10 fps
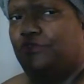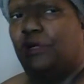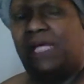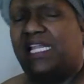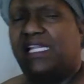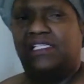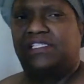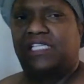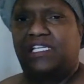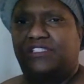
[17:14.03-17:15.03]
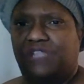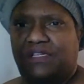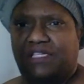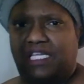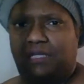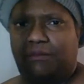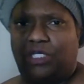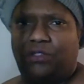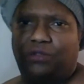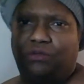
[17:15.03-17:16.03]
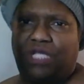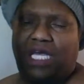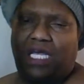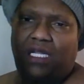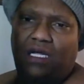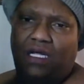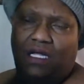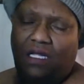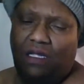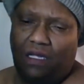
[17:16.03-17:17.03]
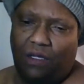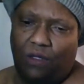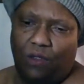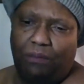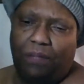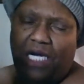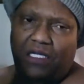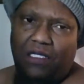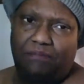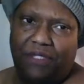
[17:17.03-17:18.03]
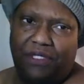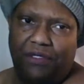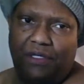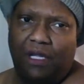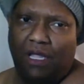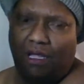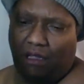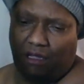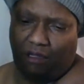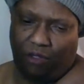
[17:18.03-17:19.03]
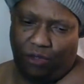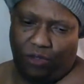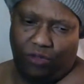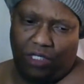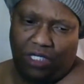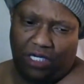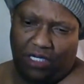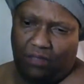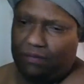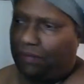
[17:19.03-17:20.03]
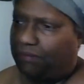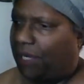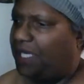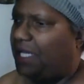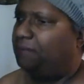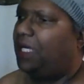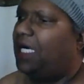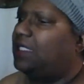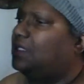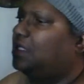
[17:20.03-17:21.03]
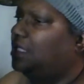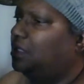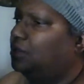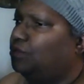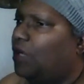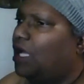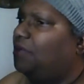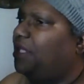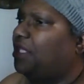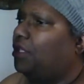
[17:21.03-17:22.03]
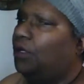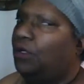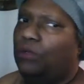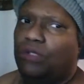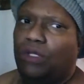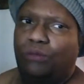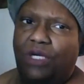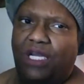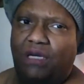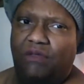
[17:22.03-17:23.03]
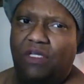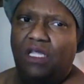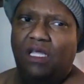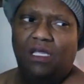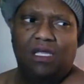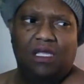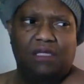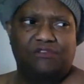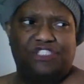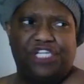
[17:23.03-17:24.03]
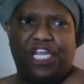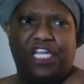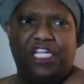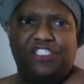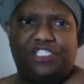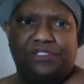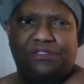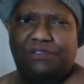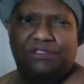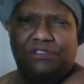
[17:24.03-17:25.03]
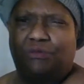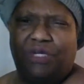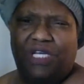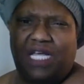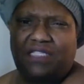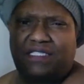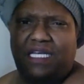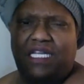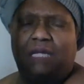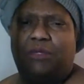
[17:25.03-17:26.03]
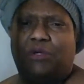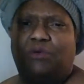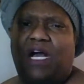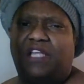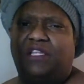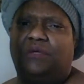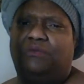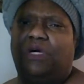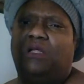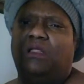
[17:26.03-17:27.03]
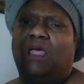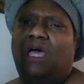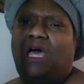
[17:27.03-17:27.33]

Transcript: Nobody didn't say that you have to get them a whole can of a whole bottle of beer, a whole bring the bottle of rum and coke or whatever, gin and juice. We're not saying that, but why you want?